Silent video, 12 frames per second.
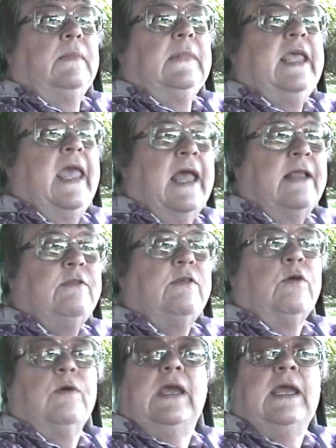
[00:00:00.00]

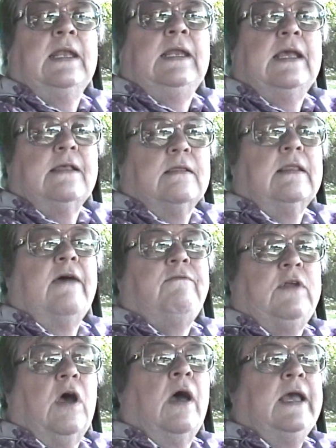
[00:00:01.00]
cancer in his
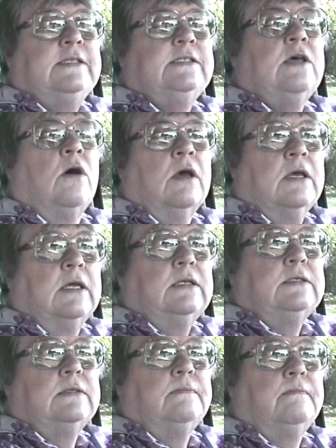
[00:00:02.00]
left eye socket.